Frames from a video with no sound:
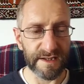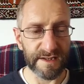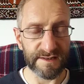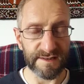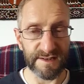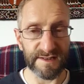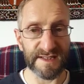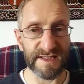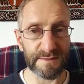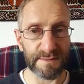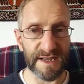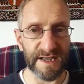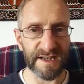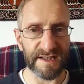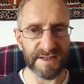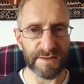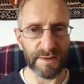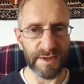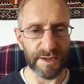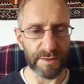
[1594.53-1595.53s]
So this is
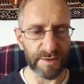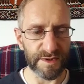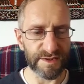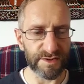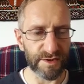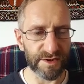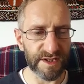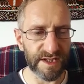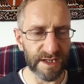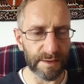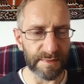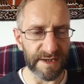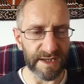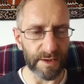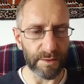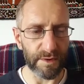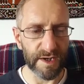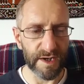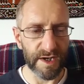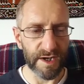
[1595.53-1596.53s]
marker 20 we're talking
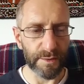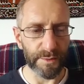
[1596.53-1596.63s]
about,